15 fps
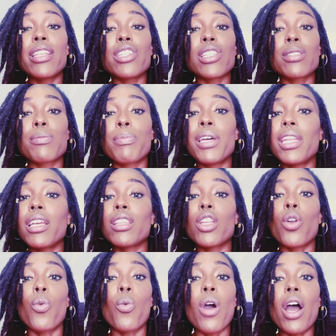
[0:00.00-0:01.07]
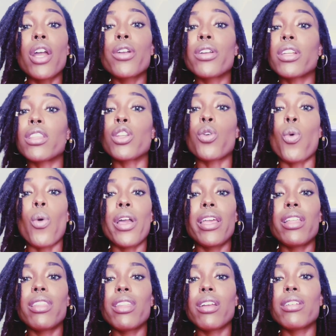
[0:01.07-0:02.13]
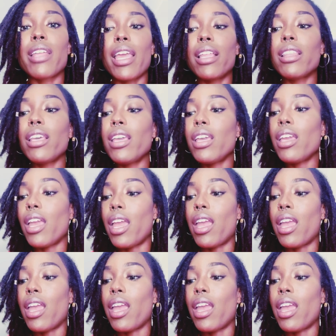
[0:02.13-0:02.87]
just putting a little water and a little oil in there daily,